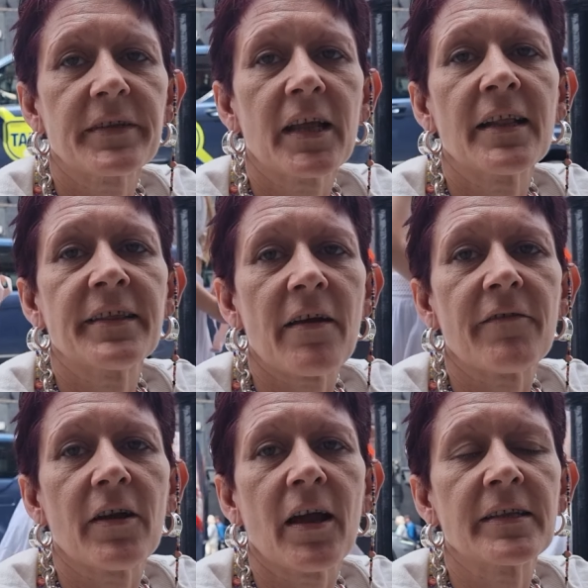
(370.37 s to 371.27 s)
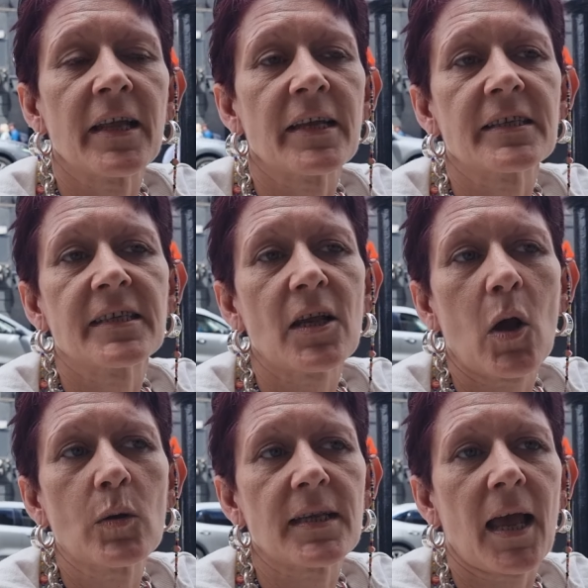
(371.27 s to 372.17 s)
They'll never. And like it's
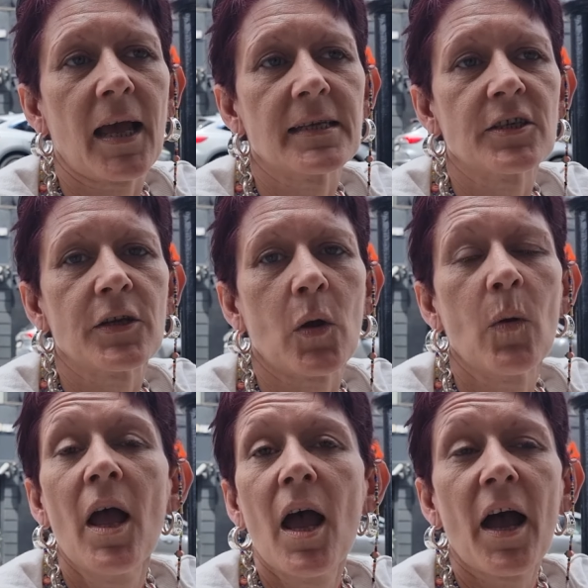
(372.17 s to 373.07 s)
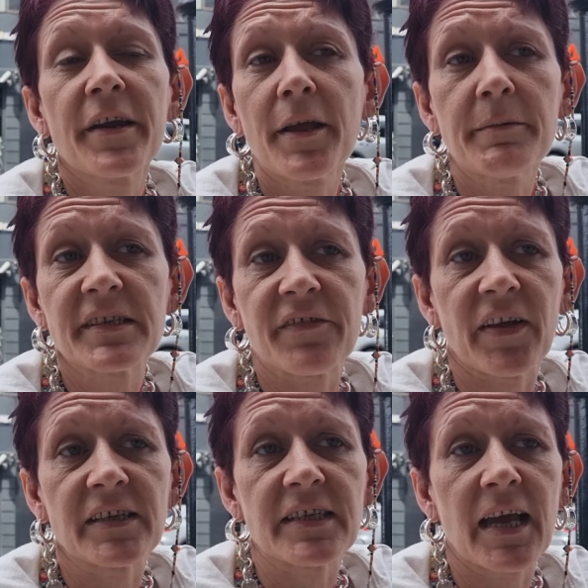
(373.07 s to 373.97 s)
so sad, you know. And I was a
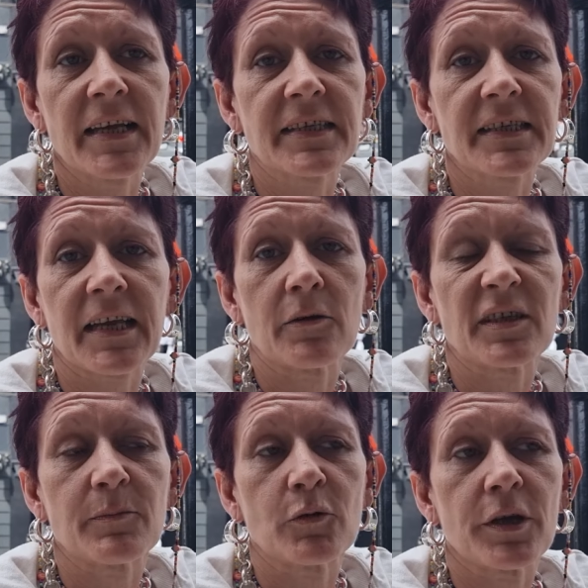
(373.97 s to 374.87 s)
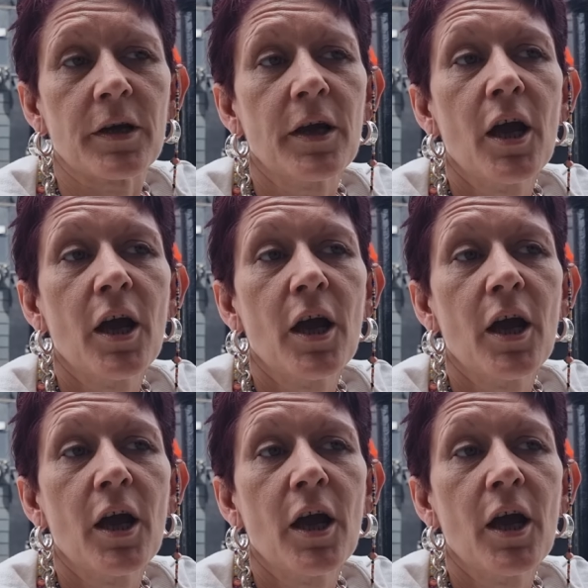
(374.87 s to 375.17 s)
fantastic house mother.